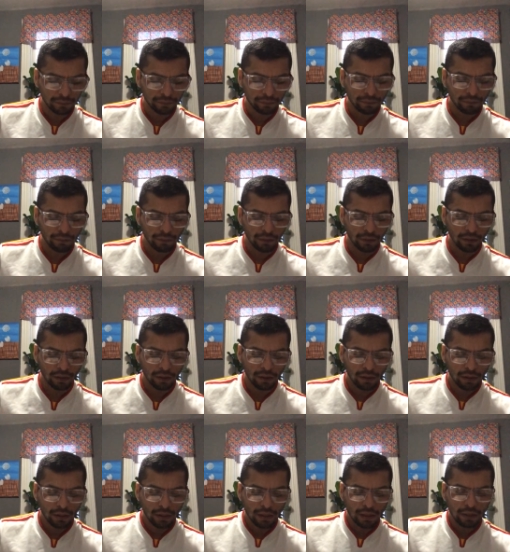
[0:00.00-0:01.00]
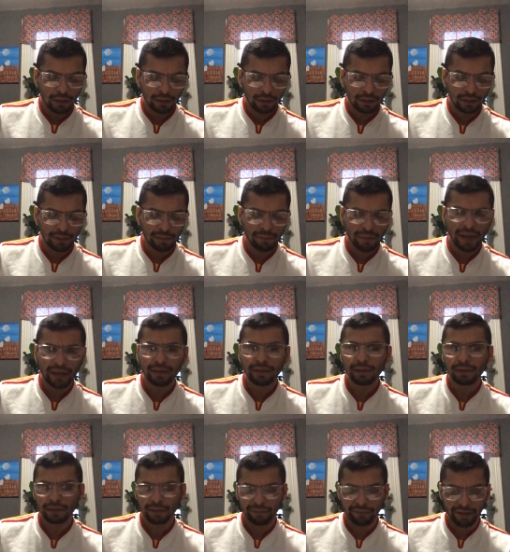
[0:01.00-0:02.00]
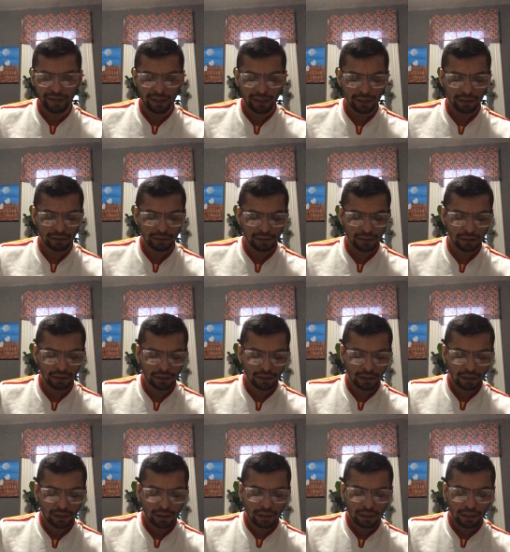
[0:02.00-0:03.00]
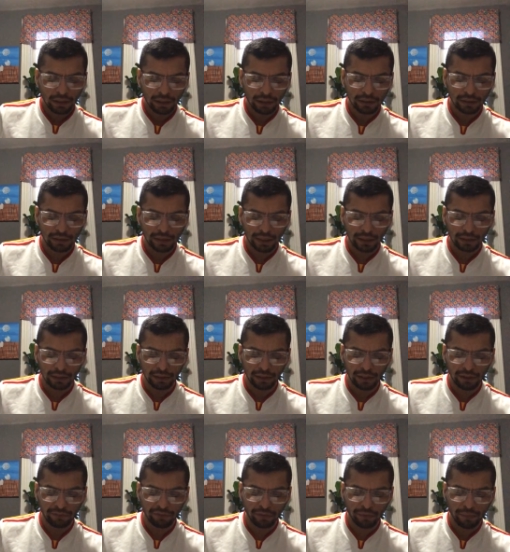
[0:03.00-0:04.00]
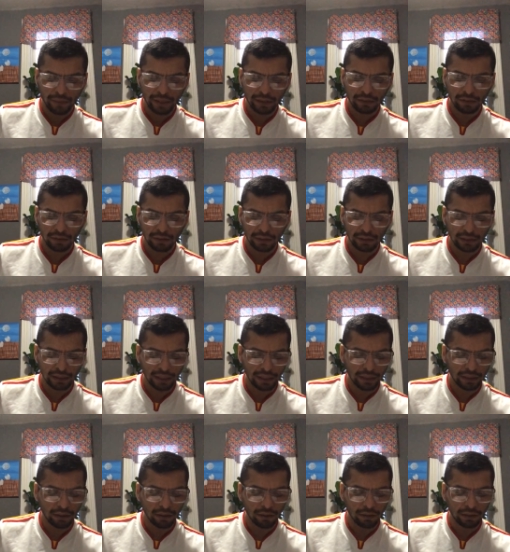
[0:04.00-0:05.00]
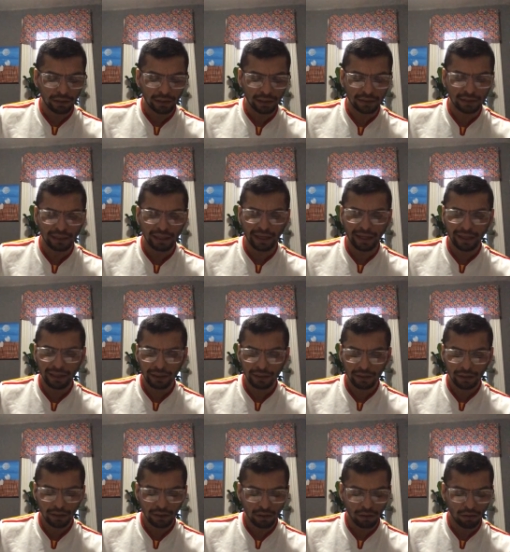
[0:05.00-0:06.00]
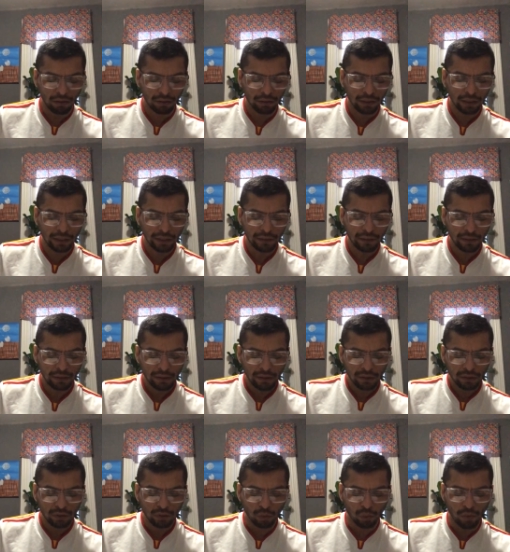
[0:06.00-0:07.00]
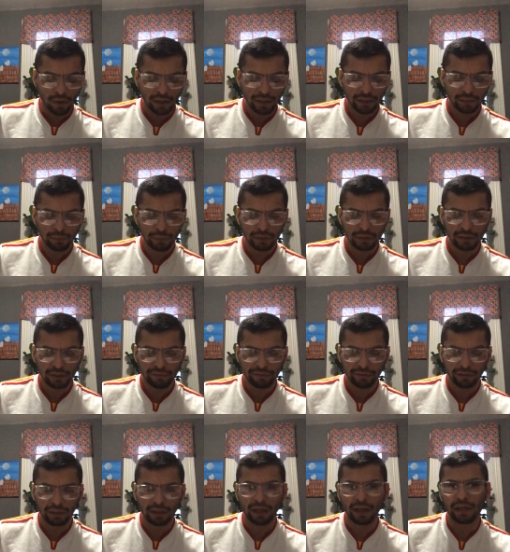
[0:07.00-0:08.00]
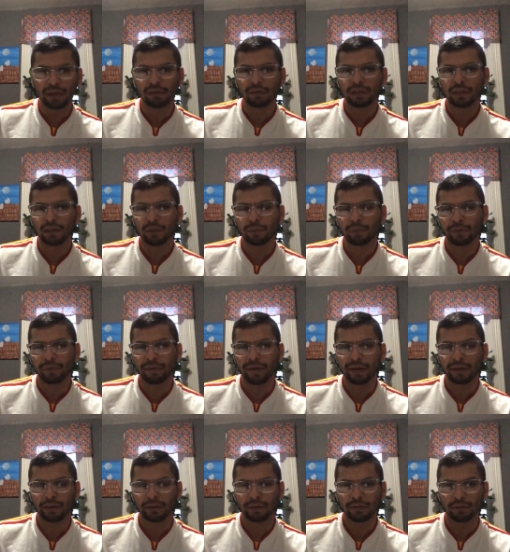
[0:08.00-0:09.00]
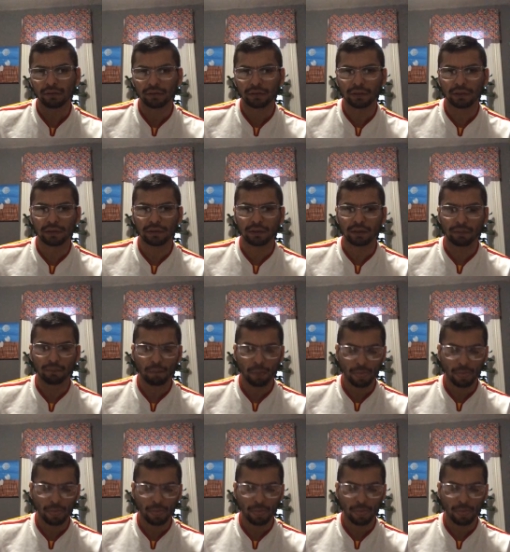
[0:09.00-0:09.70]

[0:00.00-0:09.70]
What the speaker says: The main disadvantage is that the information is linked only to one specific healthcare provider or system.